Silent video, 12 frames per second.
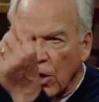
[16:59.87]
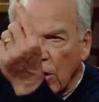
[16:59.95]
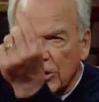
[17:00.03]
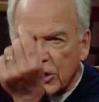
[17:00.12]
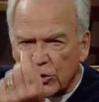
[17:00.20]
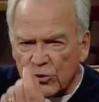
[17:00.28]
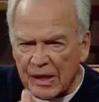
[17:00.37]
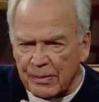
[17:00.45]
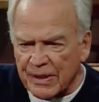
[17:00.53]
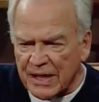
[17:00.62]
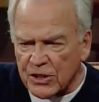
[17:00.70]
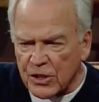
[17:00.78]
long string
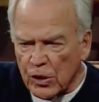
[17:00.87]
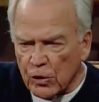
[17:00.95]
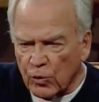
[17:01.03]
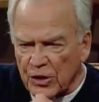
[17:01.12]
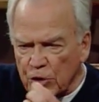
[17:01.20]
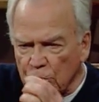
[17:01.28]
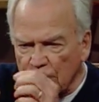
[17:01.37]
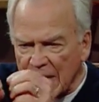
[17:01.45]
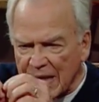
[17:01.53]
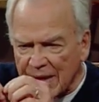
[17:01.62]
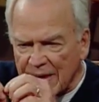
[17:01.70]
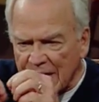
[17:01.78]
beans, when you make
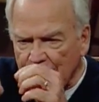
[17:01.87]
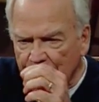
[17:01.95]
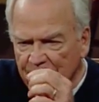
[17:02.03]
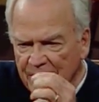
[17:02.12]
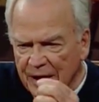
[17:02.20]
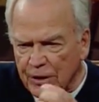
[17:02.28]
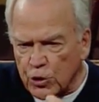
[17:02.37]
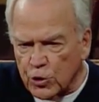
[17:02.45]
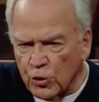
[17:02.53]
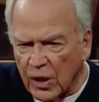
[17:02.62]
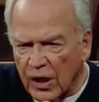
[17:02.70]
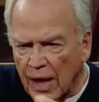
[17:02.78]
them
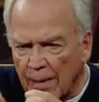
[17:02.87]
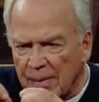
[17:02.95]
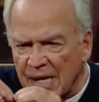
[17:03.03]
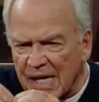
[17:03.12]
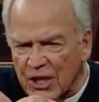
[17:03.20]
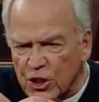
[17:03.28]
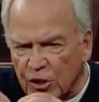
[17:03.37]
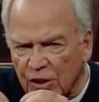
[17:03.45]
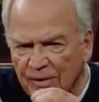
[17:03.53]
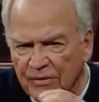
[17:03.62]
into a combination of